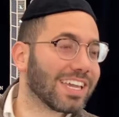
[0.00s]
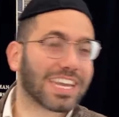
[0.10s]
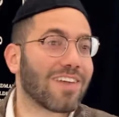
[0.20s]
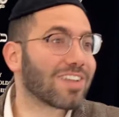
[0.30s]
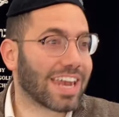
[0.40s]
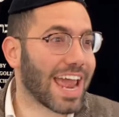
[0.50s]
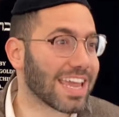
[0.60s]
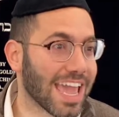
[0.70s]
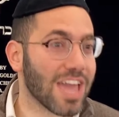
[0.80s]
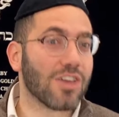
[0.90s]
You can never get
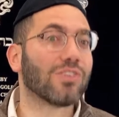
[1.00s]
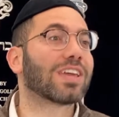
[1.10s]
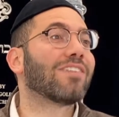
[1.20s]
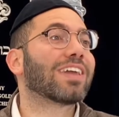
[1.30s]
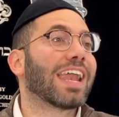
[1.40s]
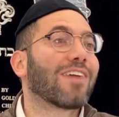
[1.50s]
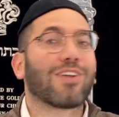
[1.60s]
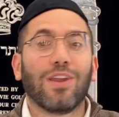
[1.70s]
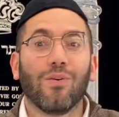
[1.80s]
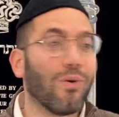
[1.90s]
any you can never get
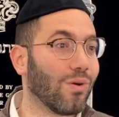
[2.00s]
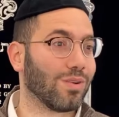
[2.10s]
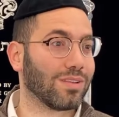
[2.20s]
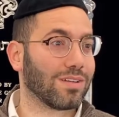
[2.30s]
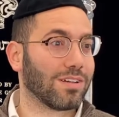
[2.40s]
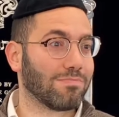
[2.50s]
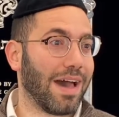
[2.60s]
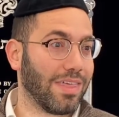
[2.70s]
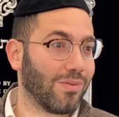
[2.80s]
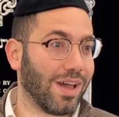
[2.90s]
angry at all,
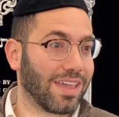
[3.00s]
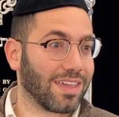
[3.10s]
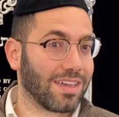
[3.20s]
by the way.